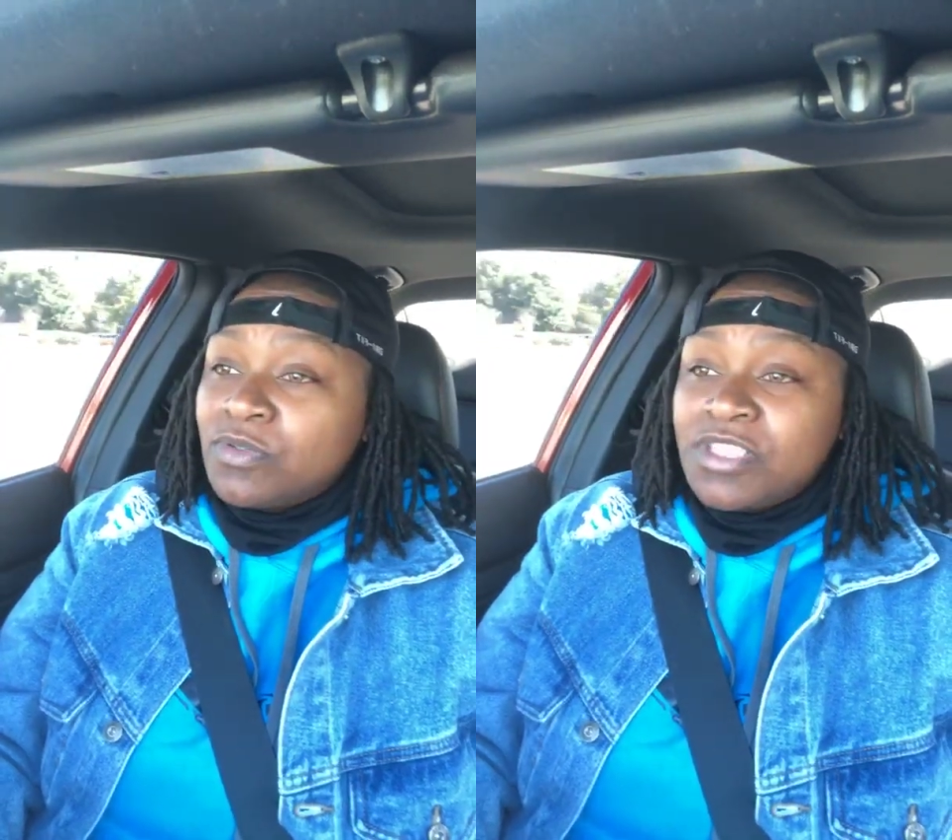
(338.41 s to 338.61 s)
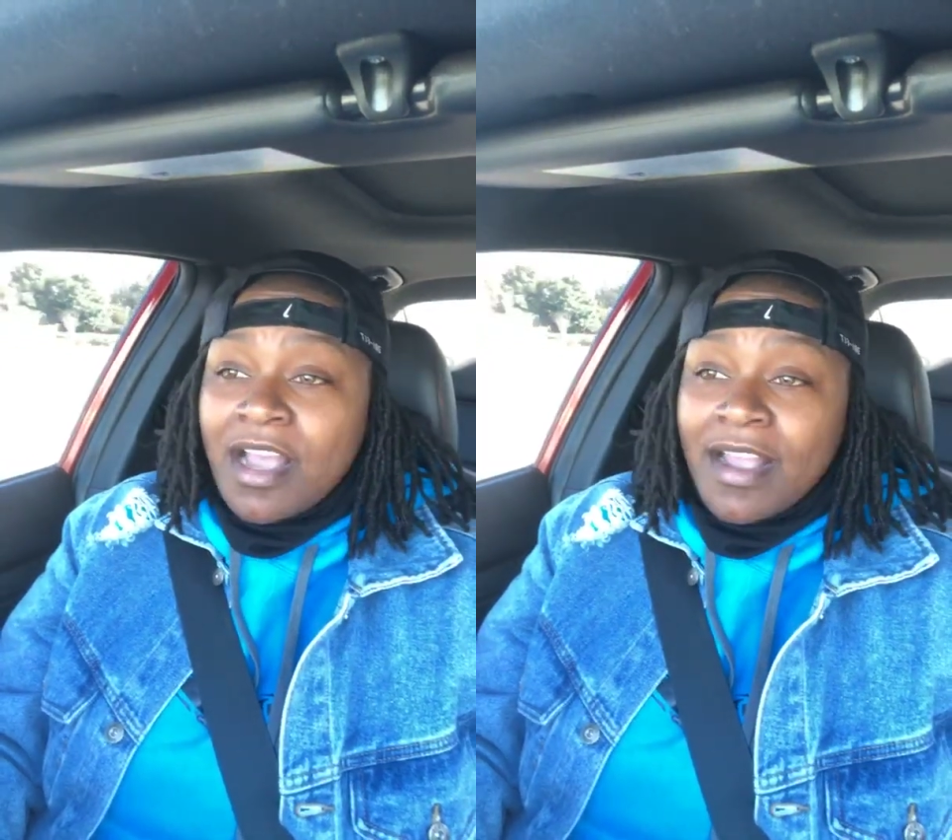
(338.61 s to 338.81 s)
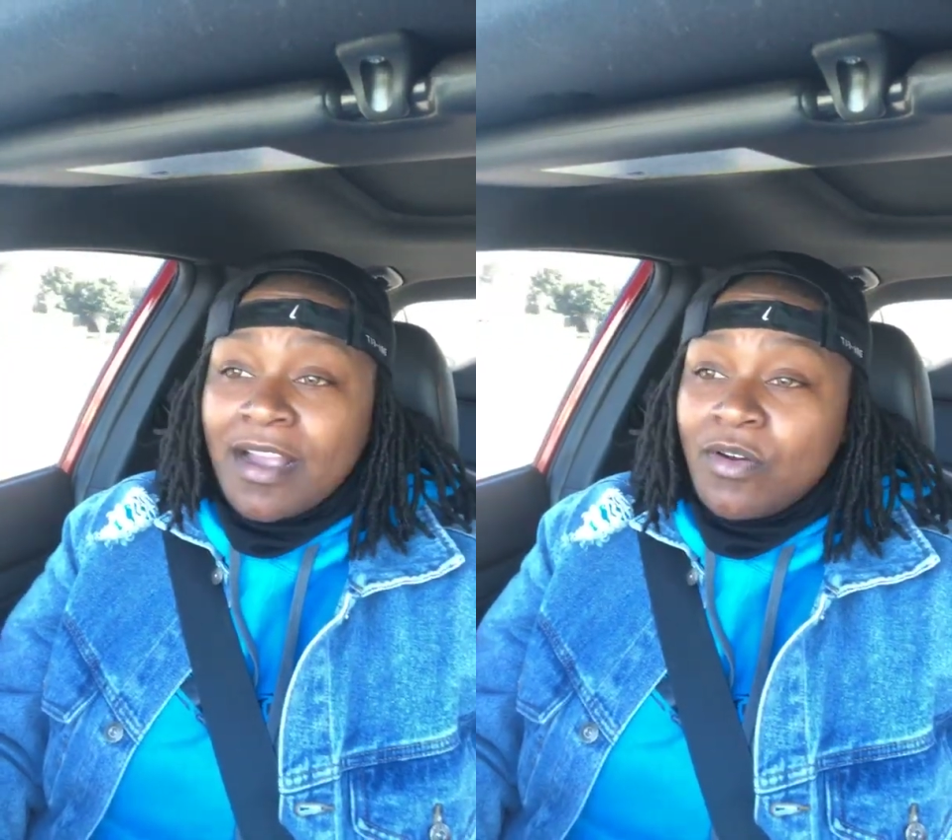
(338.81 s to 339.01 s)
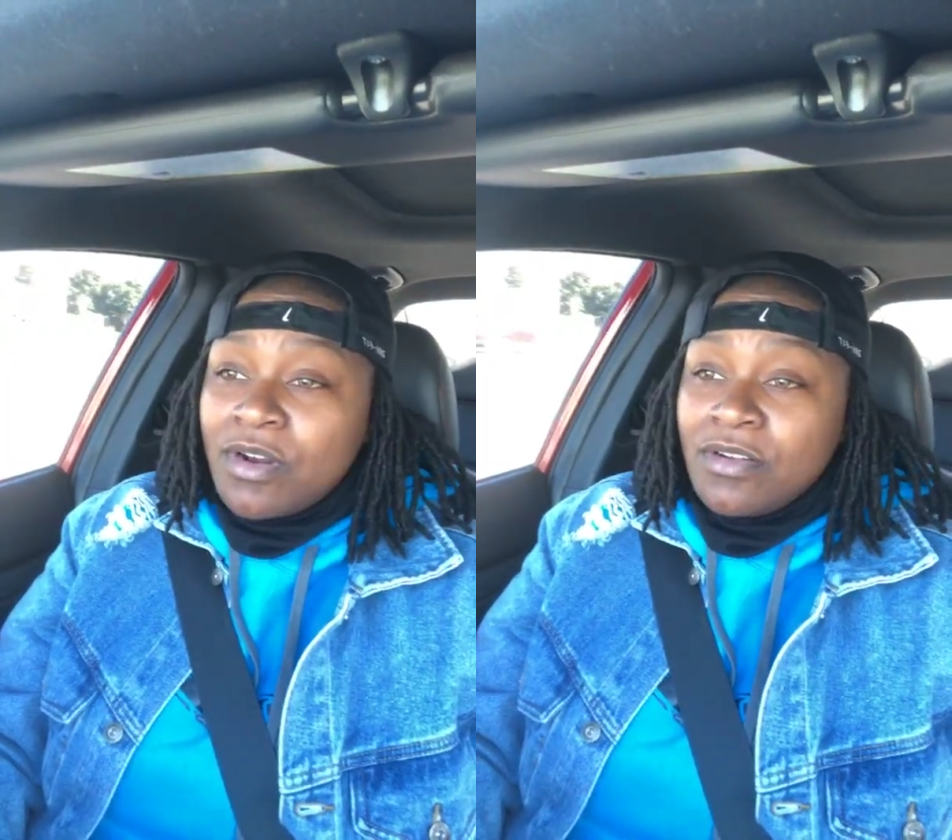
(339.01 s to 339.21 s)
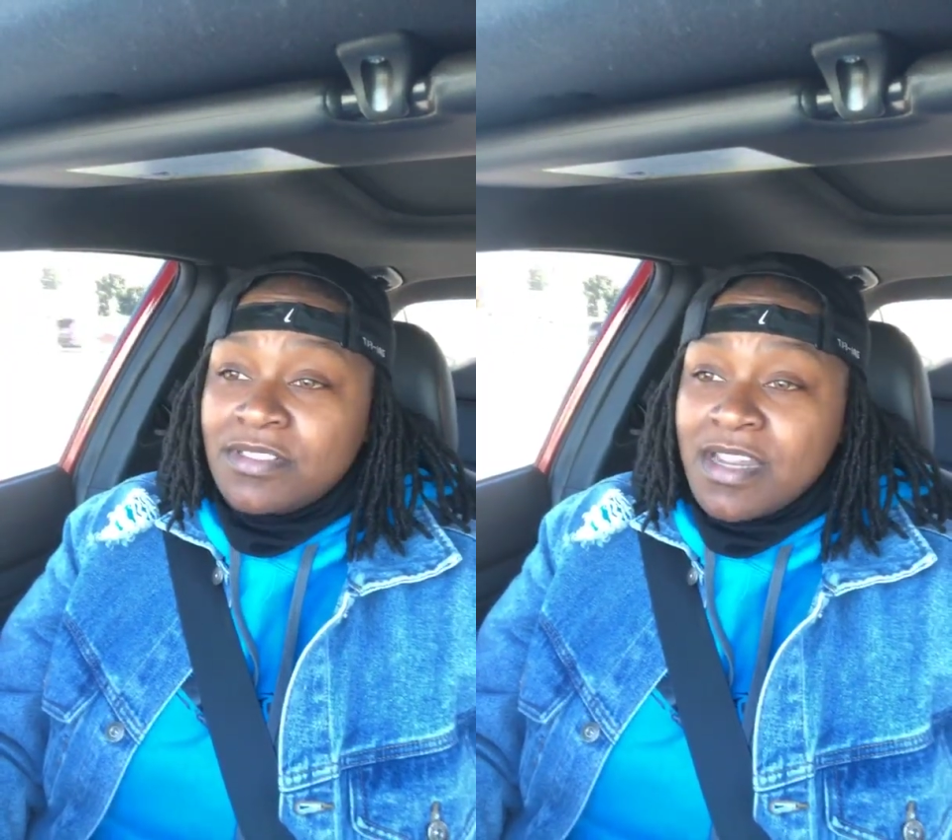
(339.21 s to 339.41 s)
What y'all got
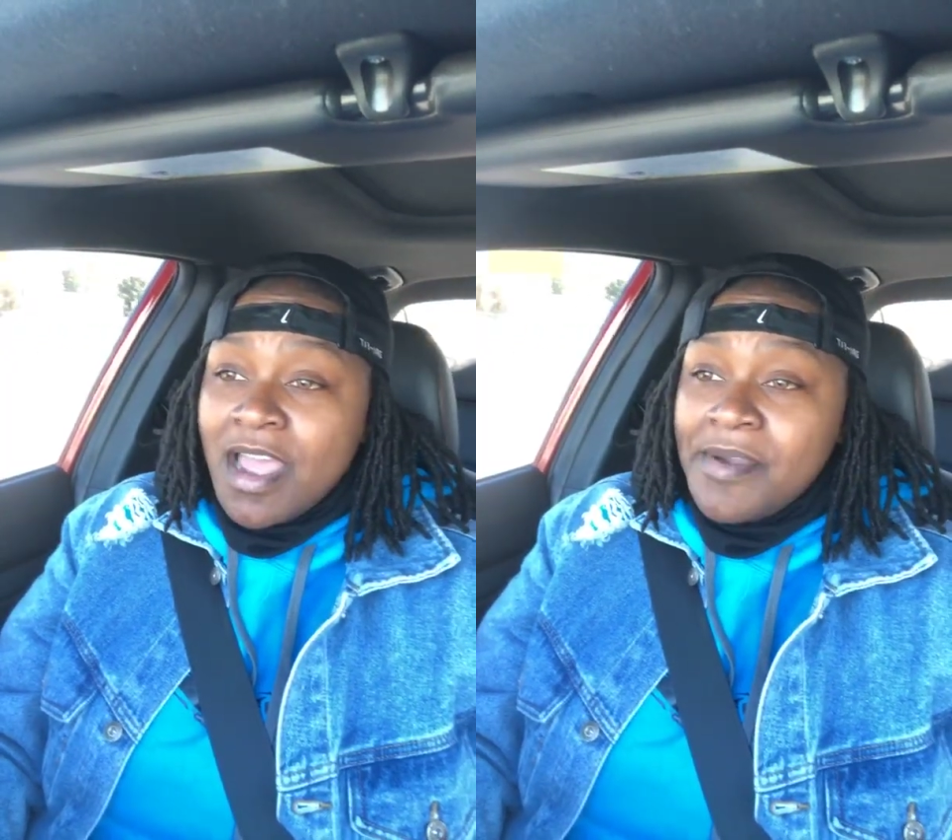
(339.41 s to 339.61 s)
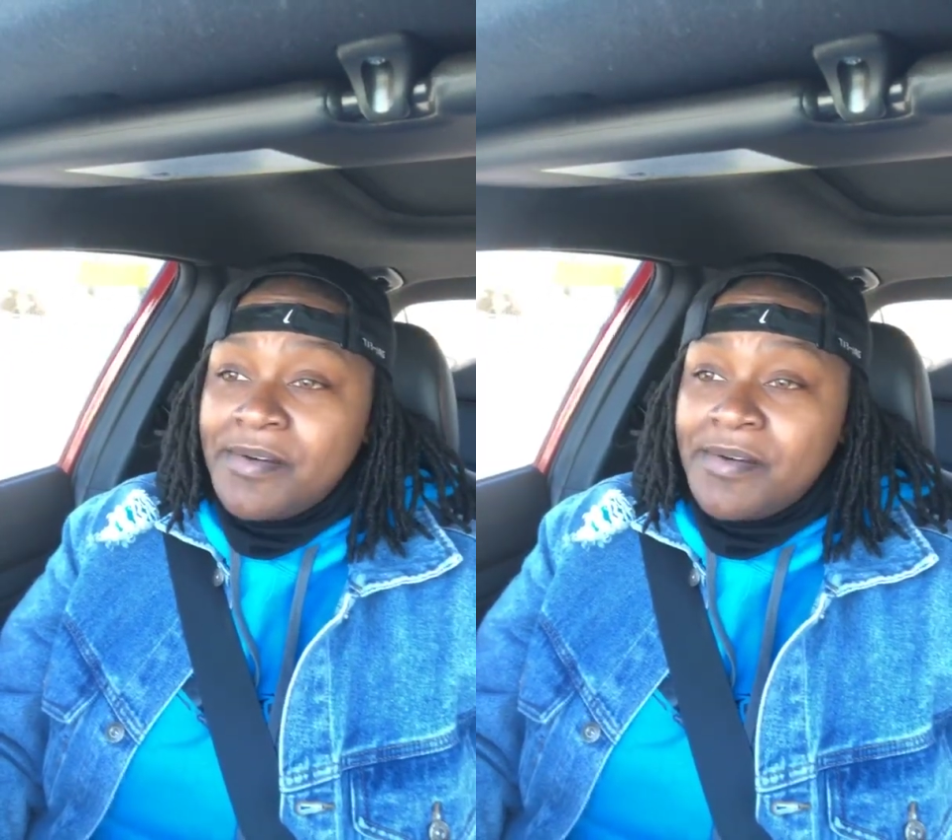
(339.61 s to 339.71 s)
going on today?